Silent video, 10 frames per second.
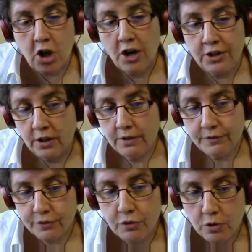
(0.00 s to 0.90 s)
is
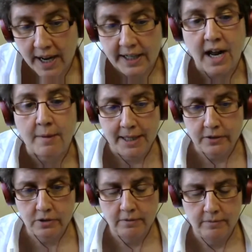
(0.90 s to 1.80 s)
done through
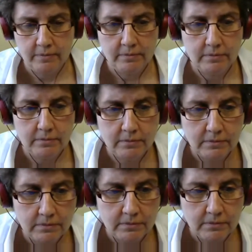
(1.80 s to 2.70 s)
economics,
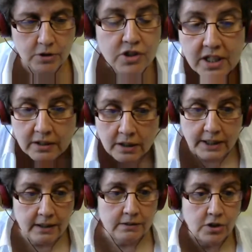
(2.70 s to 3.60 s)

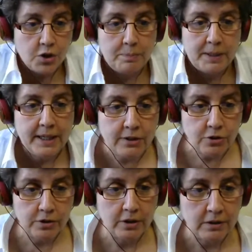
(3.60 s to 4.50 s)
suddenly the
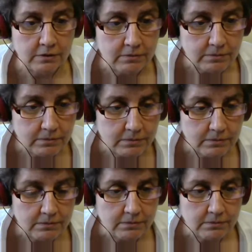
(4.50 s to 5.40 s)
European Union
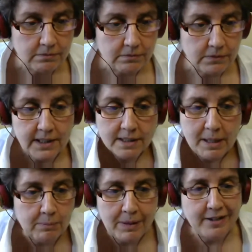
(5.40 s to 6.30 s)

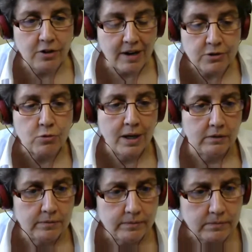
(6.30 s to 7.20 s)
is a big player as
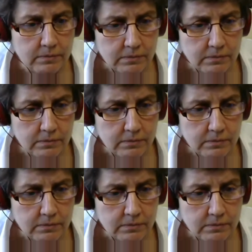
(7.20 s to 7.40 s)
well.